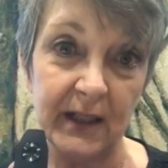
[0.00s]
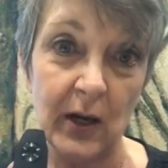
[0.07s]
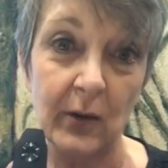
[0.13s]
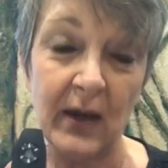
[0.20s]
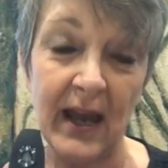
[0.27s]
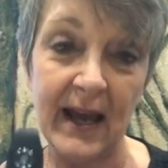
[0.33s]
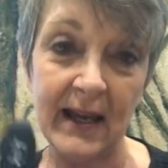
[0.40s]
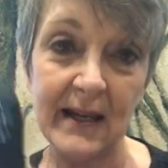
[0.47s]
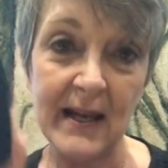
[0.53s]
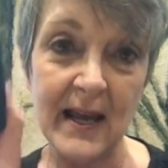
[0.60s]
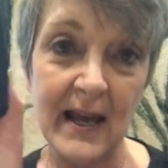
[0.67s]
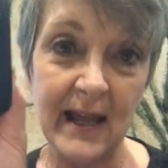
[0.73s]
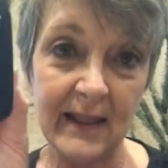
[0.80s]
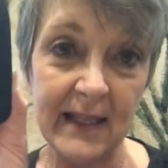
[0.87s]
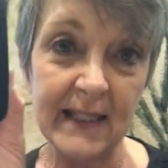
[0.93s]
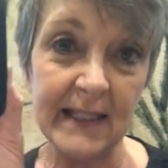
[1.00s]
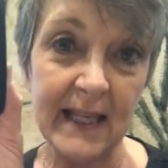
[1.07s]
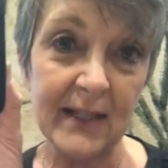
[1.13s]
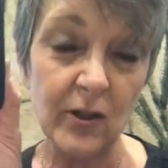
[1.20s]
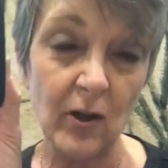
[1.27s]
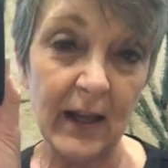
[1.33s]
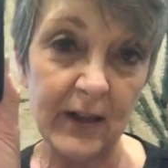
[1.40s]
Okay? These
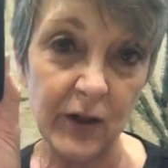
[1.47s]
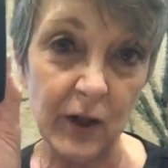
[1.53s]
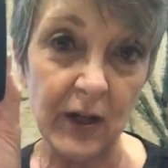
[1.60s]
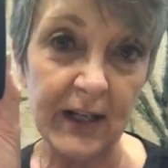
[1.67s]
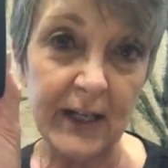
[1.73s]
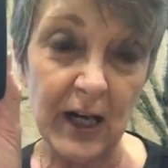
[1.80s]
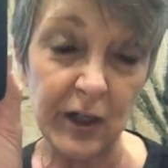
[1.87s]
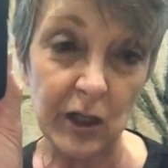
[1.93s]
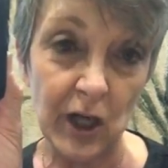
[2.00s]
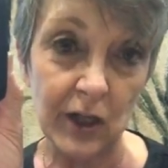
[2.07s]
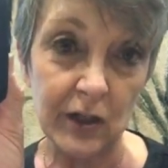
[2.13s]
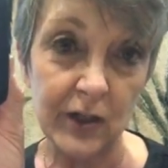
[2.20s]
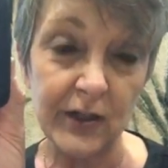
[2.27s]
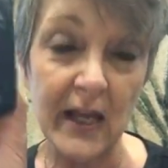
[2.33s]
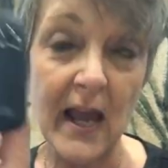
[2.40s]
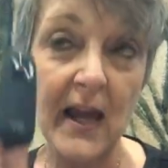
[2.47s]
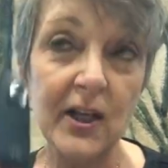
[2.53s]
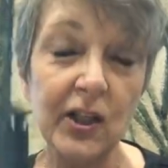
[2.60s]
things are like $39.